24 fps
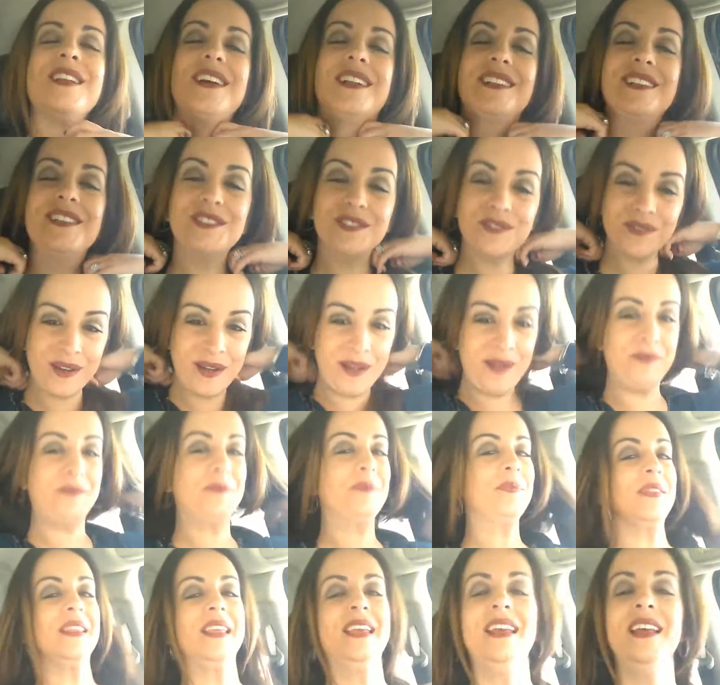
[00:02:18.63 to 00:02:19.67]
necklace, right?
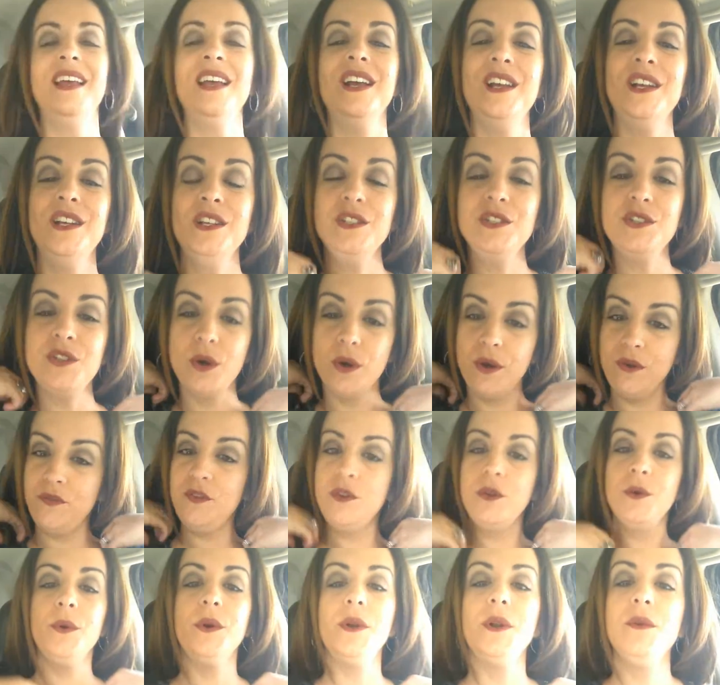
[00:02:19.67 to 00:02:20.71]
So if
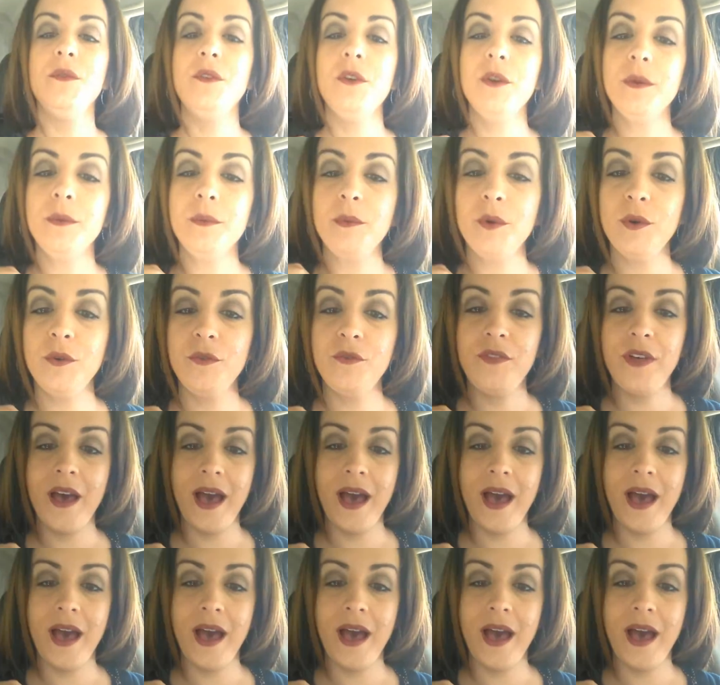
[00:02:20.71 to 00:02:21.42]
you were to remove